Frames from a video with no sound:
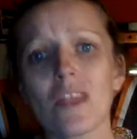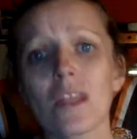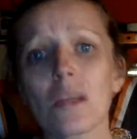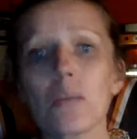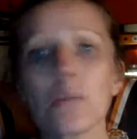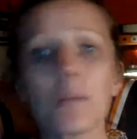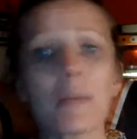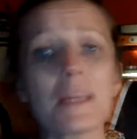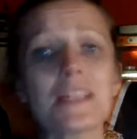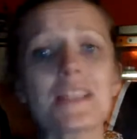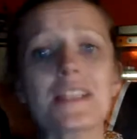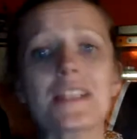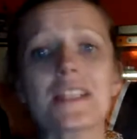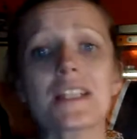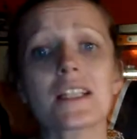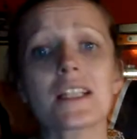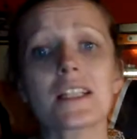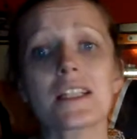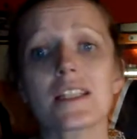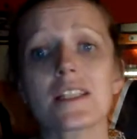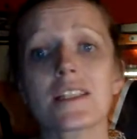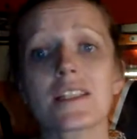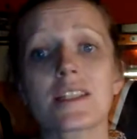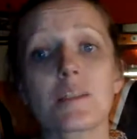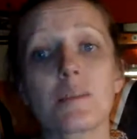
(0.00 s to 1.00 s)
Basically,
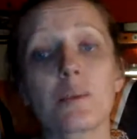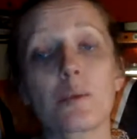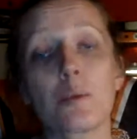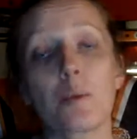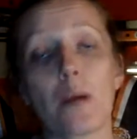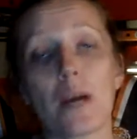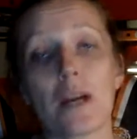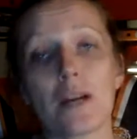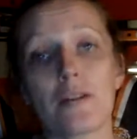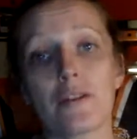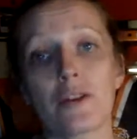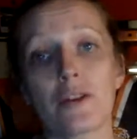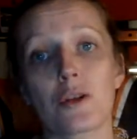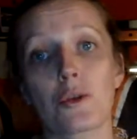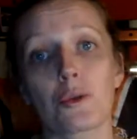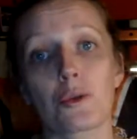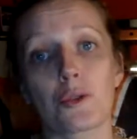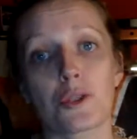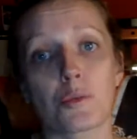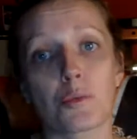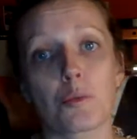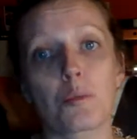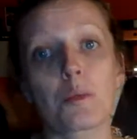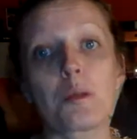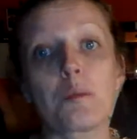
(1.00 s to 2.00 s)
the simple part of the
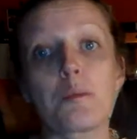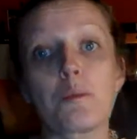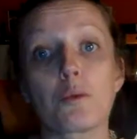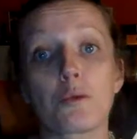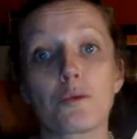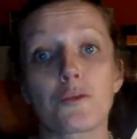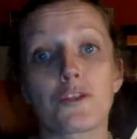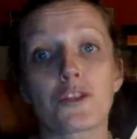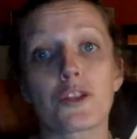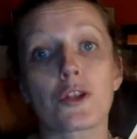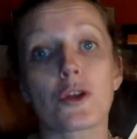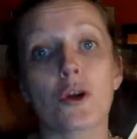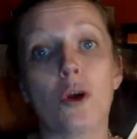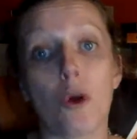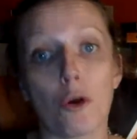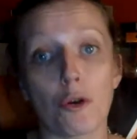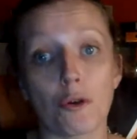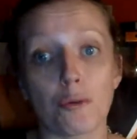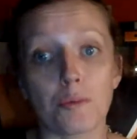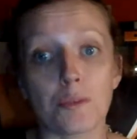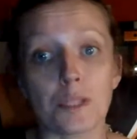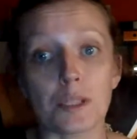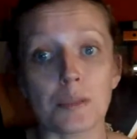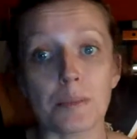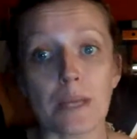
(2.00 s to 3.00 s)
course will be moved to the
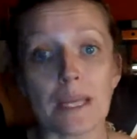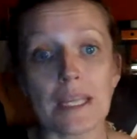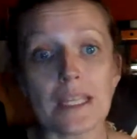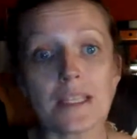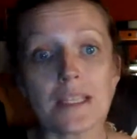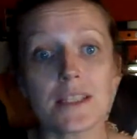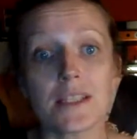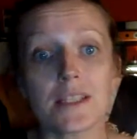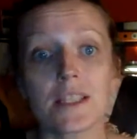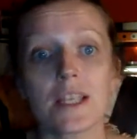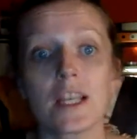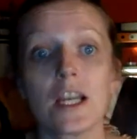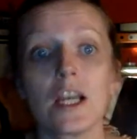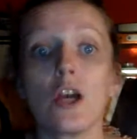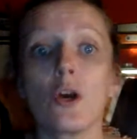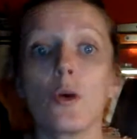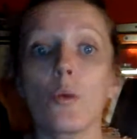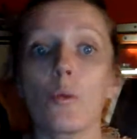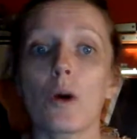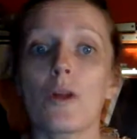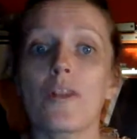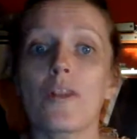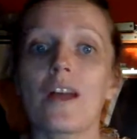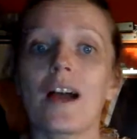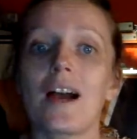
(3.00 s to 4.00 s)
home space,
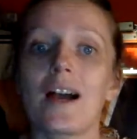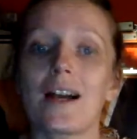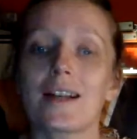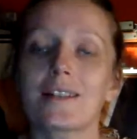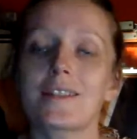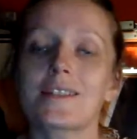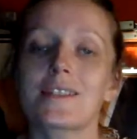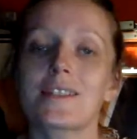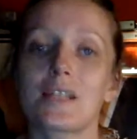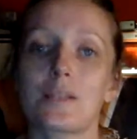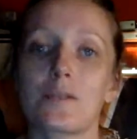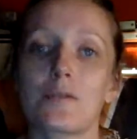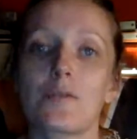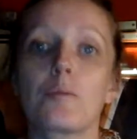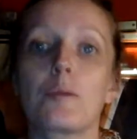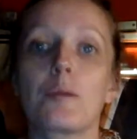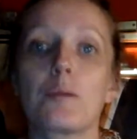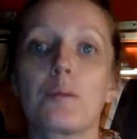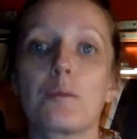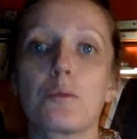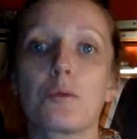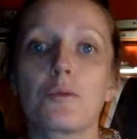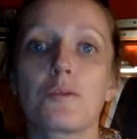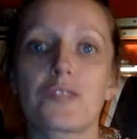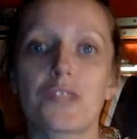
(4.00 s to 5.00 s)
while the harder stuff will
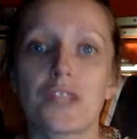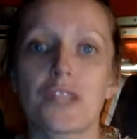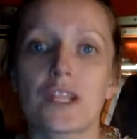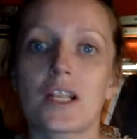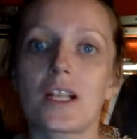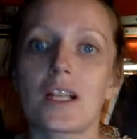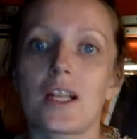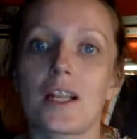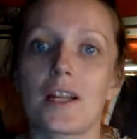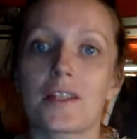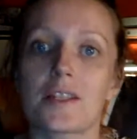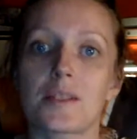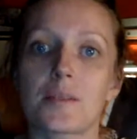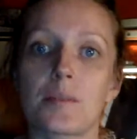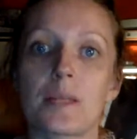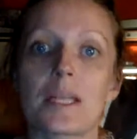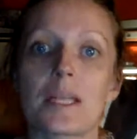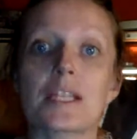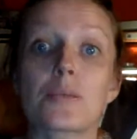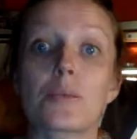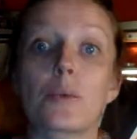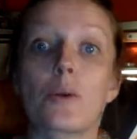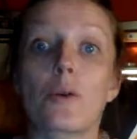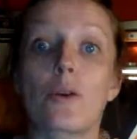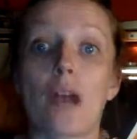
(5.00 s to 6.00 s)
be moved to the class
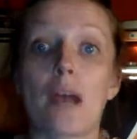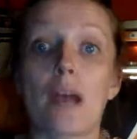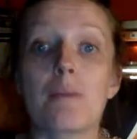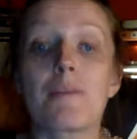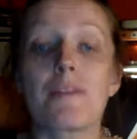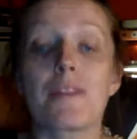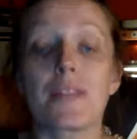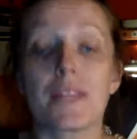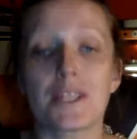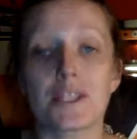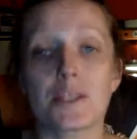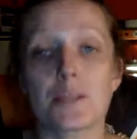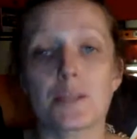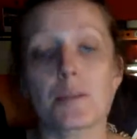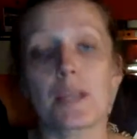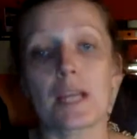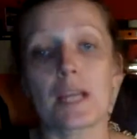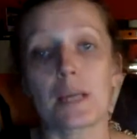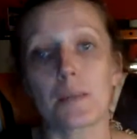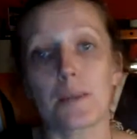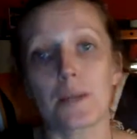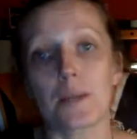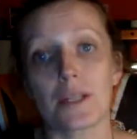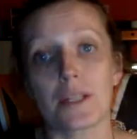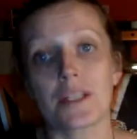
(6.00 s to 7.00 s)
space where I'm there to be
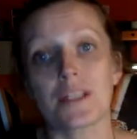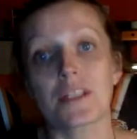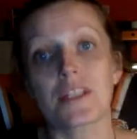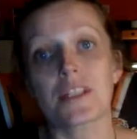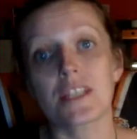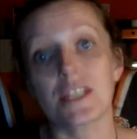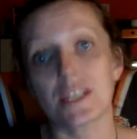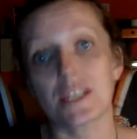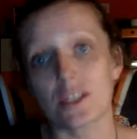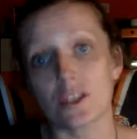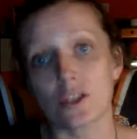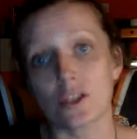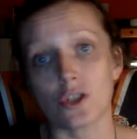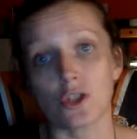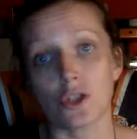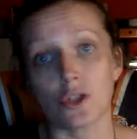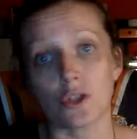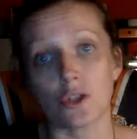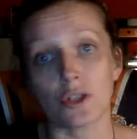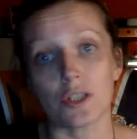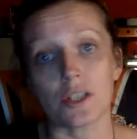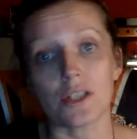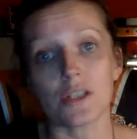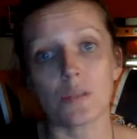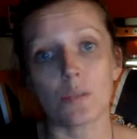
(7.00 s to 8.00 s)
able to assist the
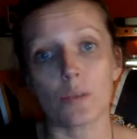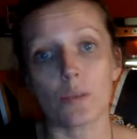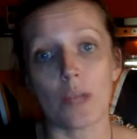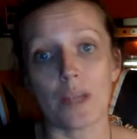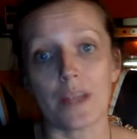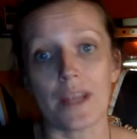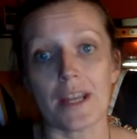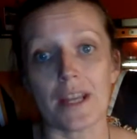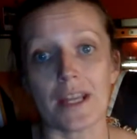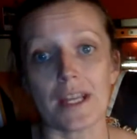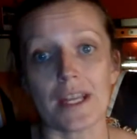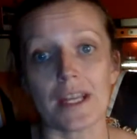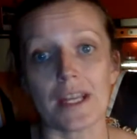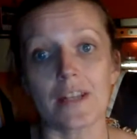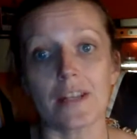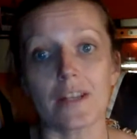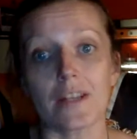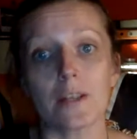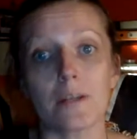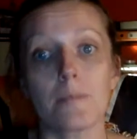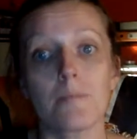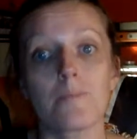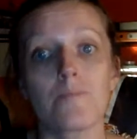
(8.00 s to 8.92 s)
students when they need it.